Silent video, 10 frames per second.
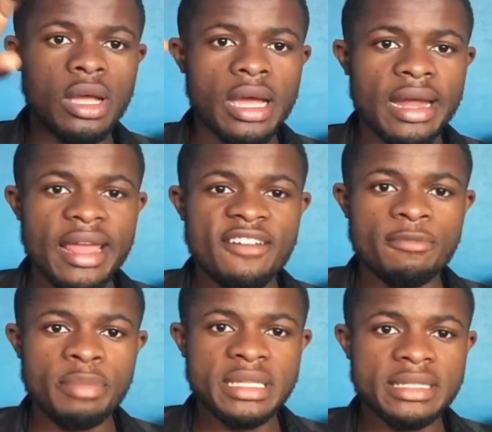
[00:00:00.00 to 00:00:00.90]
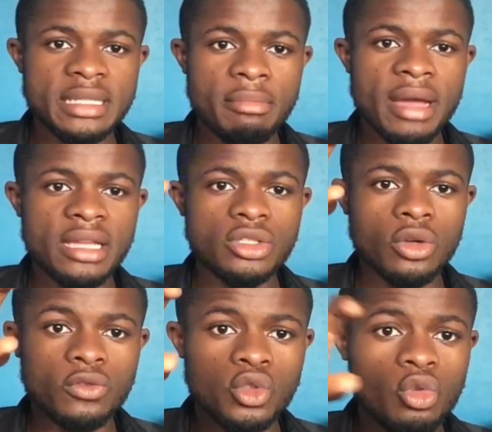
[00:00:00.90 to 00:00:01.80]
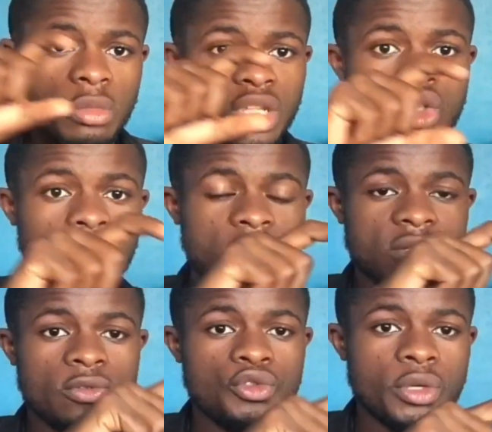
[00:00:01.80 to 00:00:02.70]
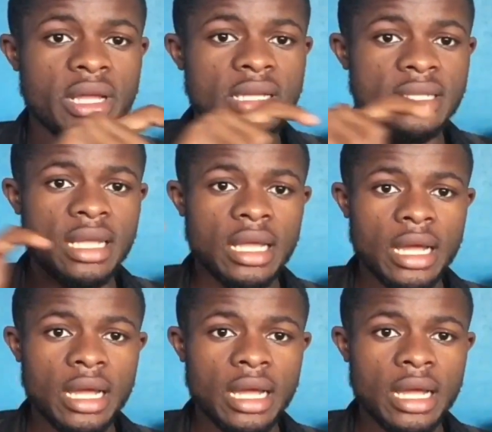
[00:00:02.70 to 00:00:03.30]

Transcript: and I have picked the minds of so many successful traders,